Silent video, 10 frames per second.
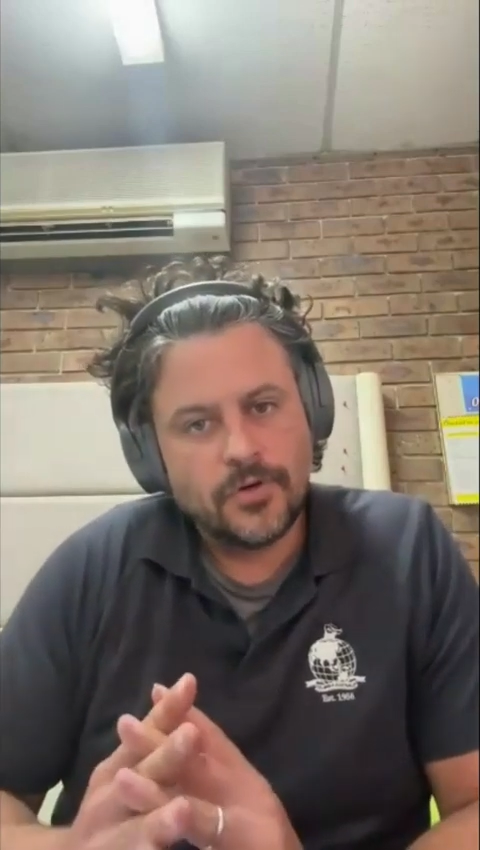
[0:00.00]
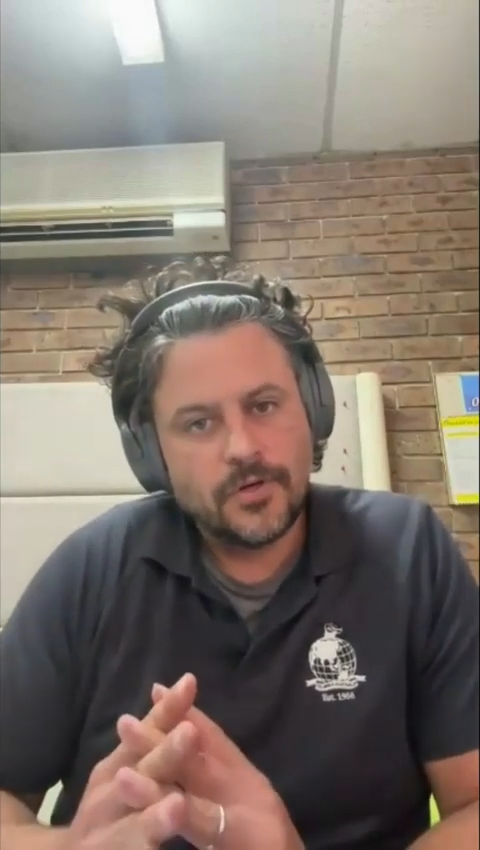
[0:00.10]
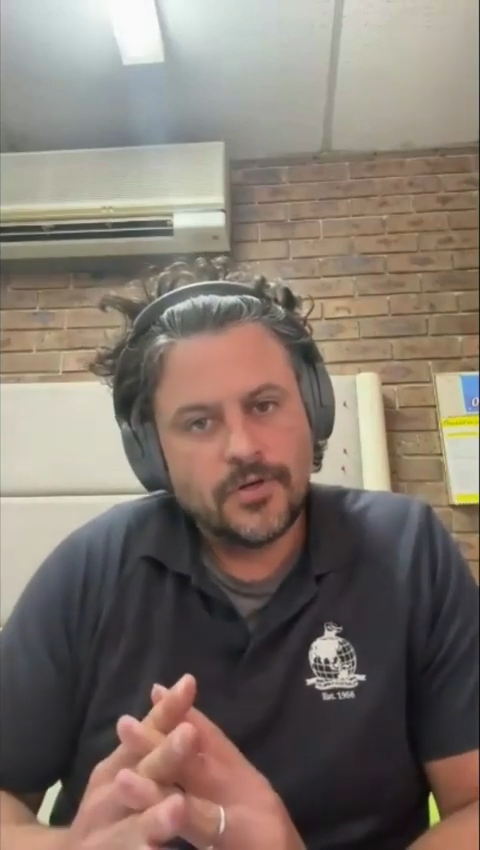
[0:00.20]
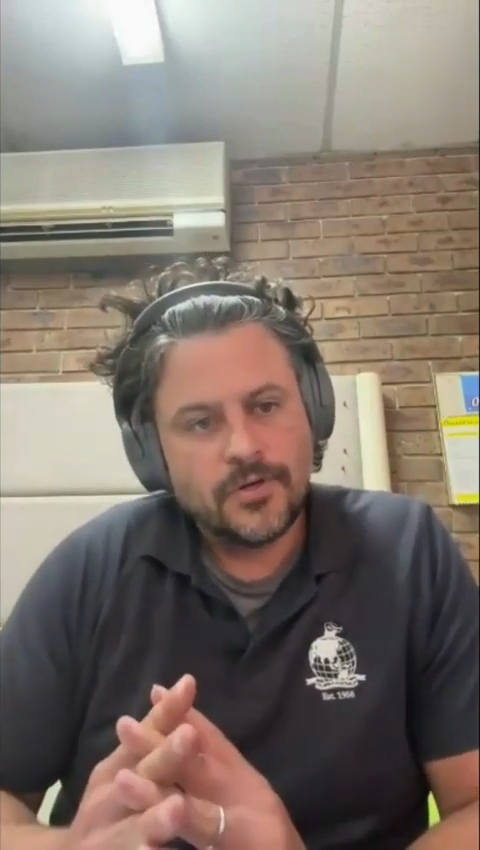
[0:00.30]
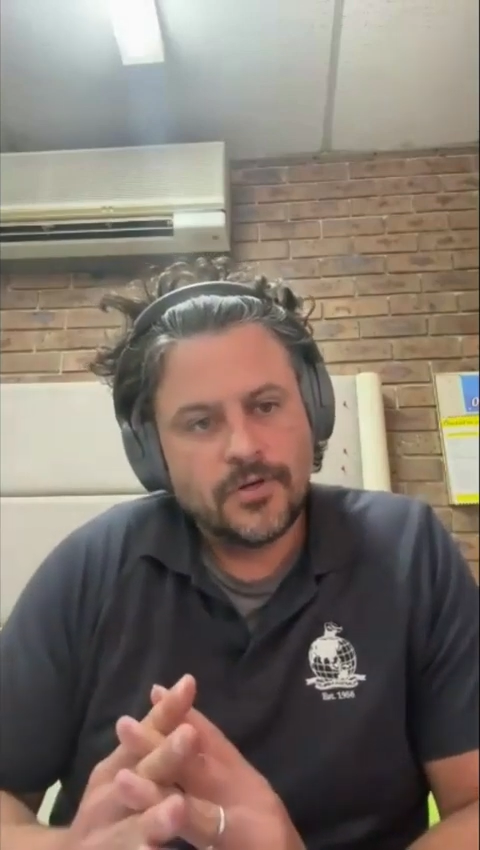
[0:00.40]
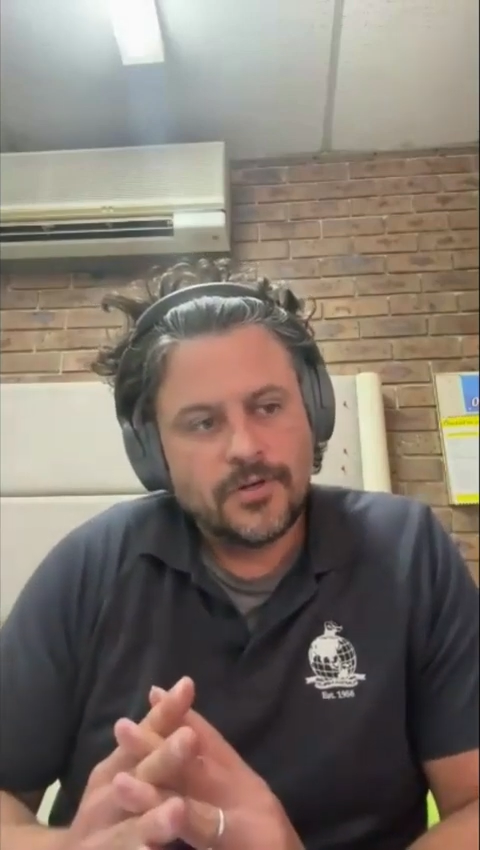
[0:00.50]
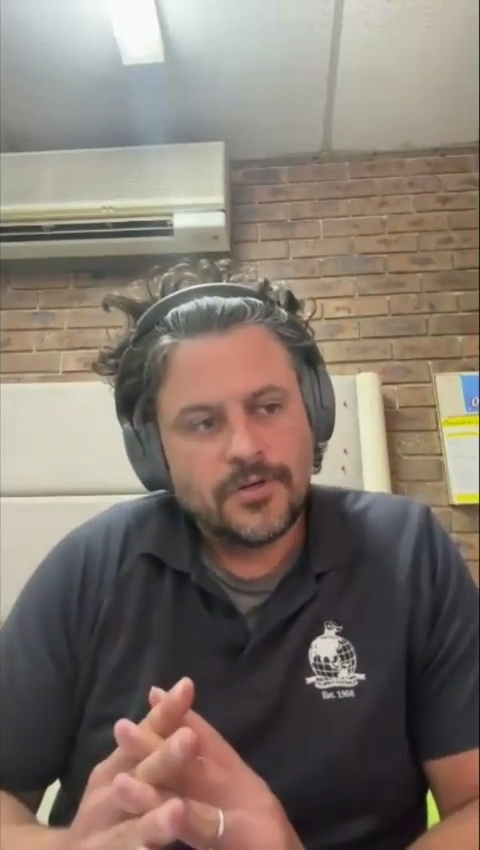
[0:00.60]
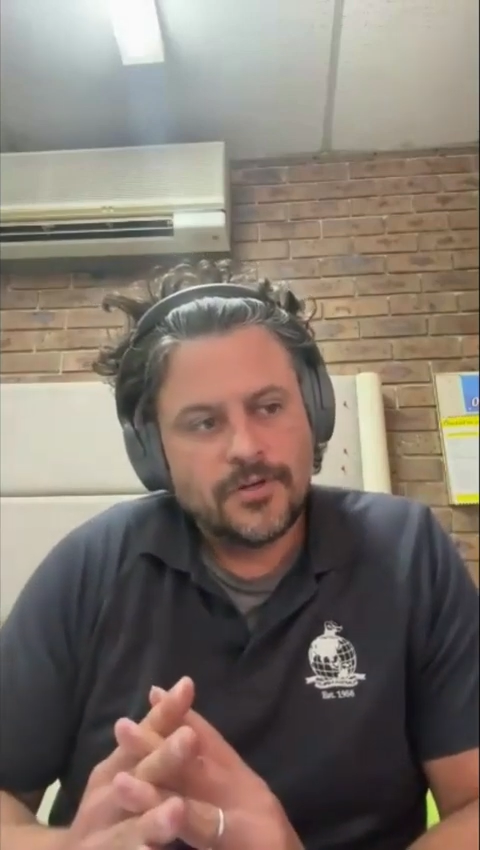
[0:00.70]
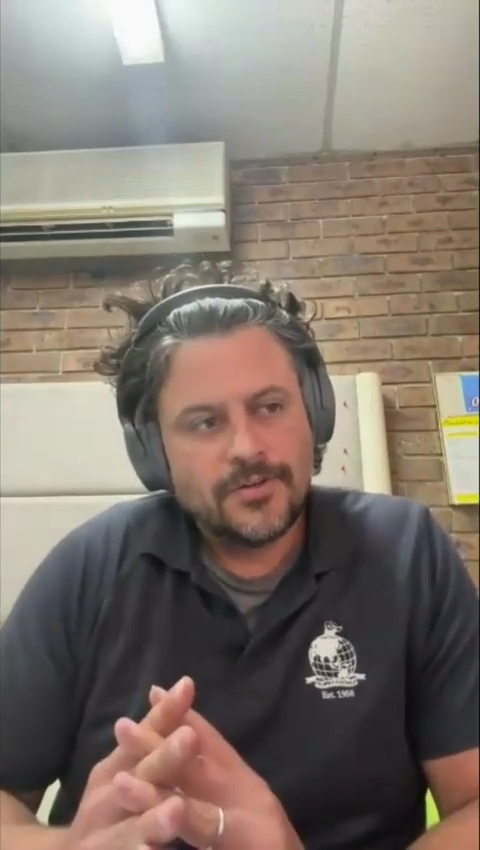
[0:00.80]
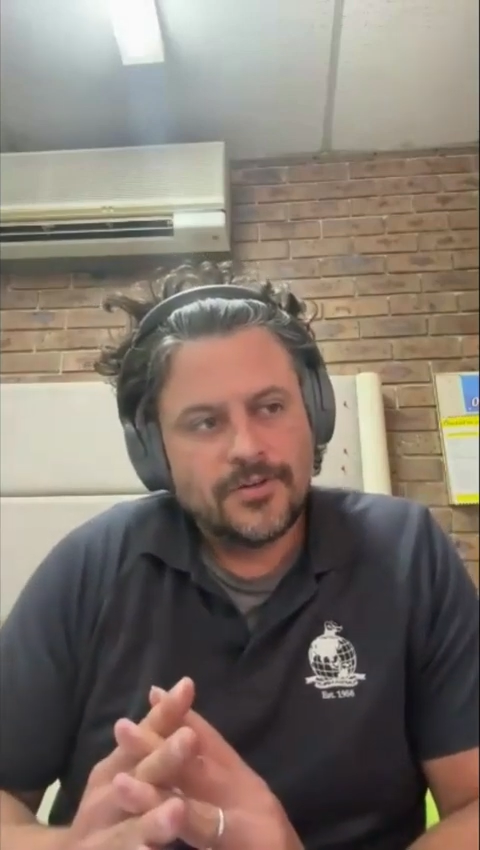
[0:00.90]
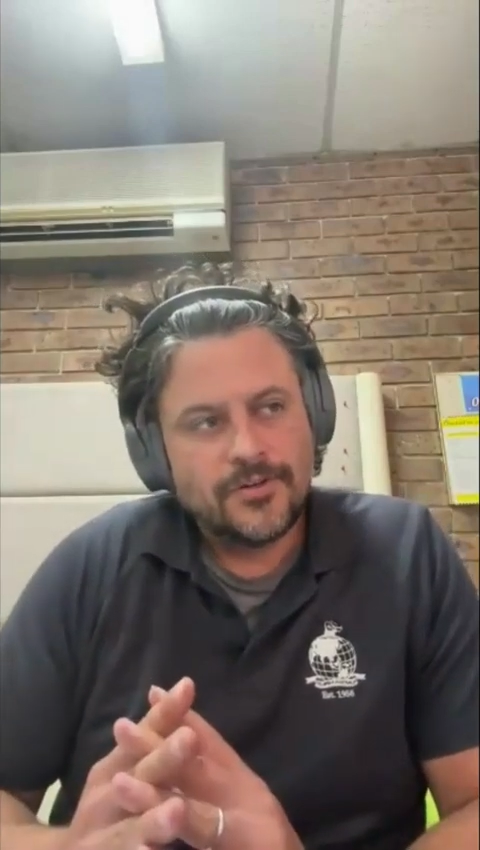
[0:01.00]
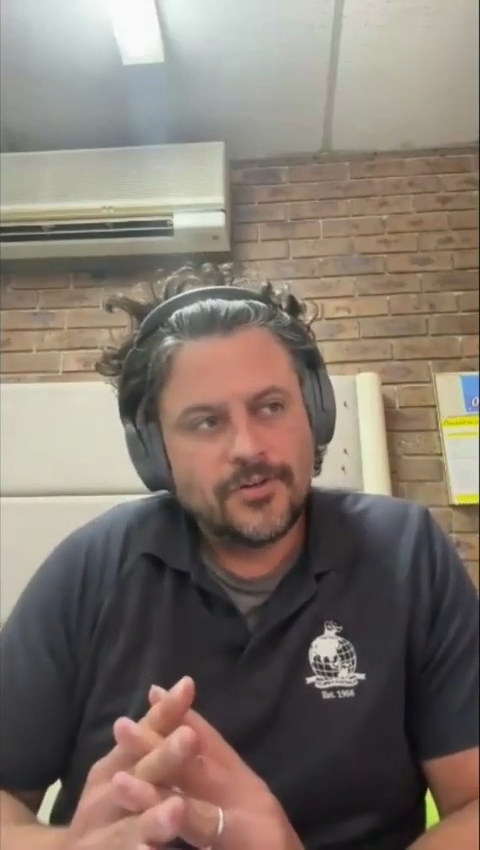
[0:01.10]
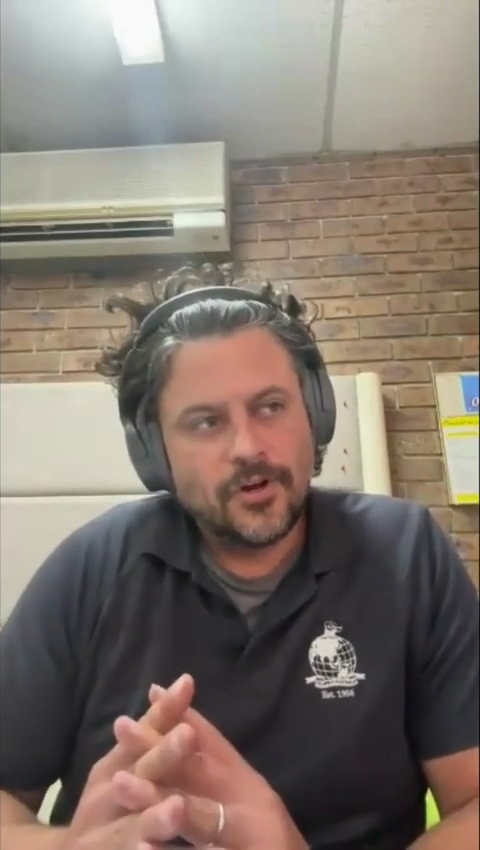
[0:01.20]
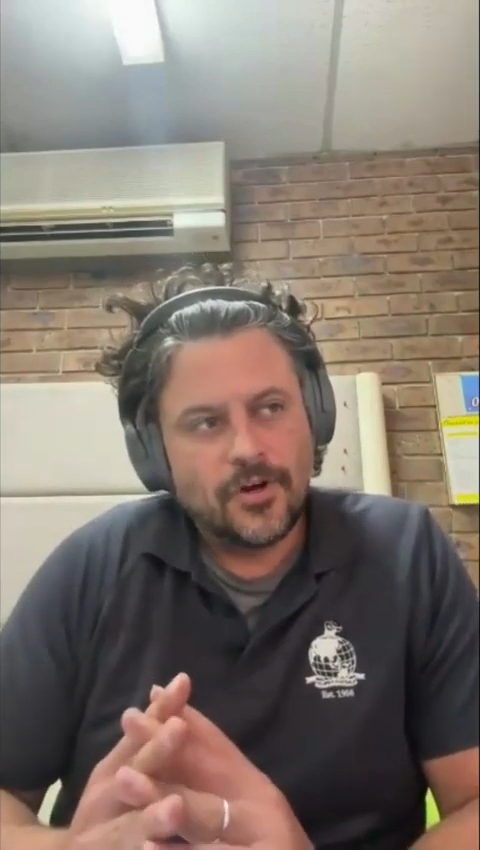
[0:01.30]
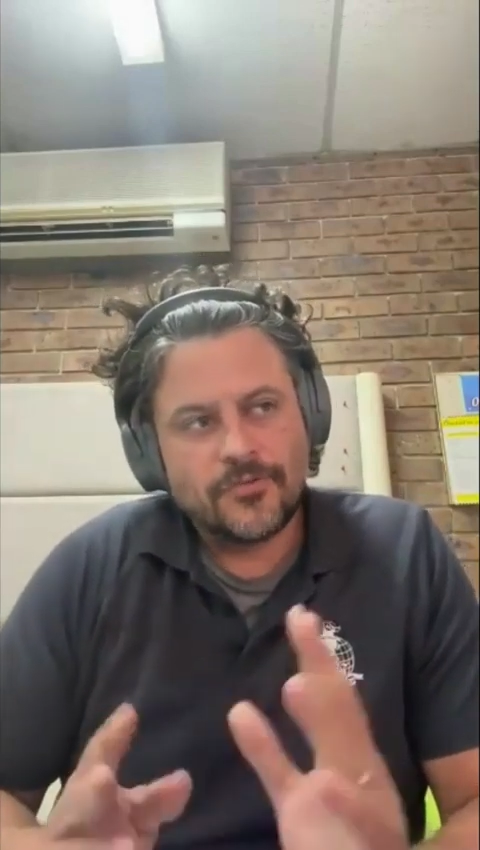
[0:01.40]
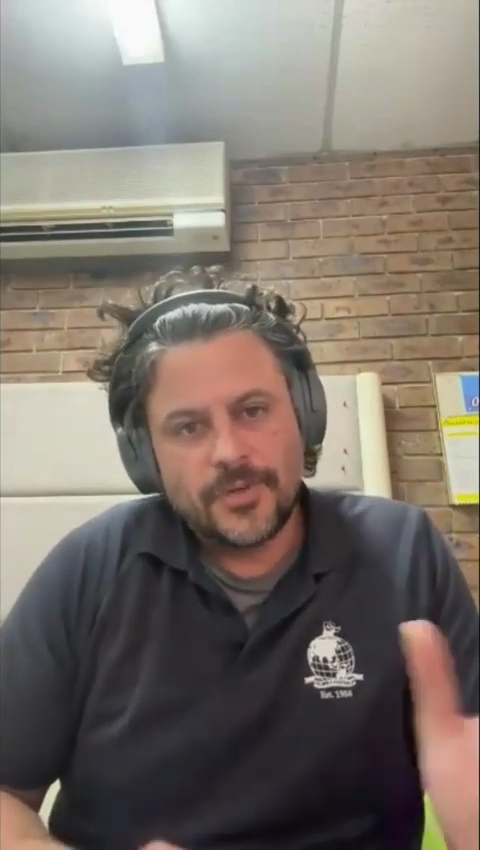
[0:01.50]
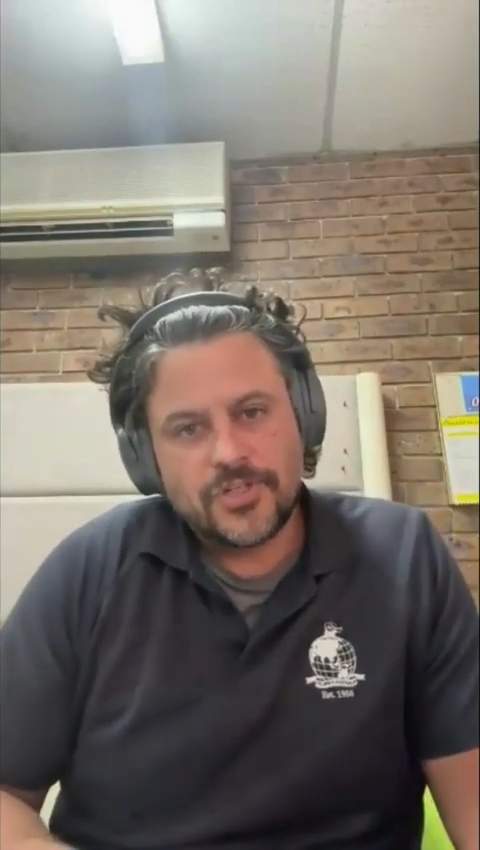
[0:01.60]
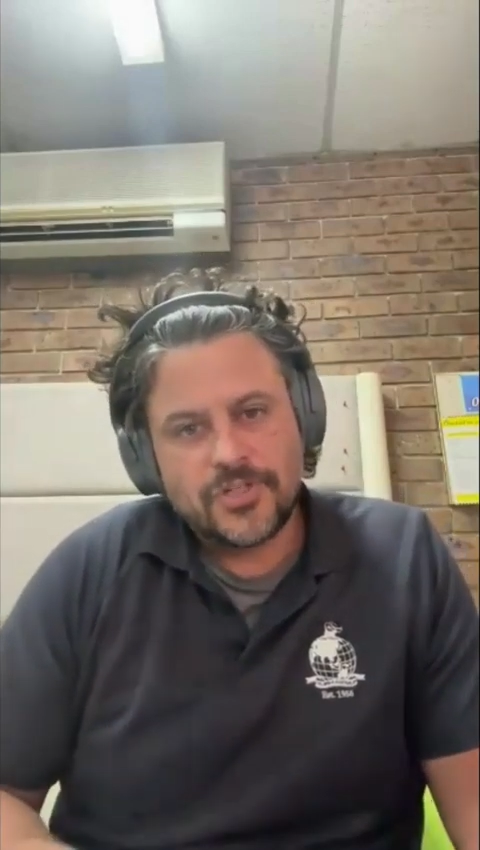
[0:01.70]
you're not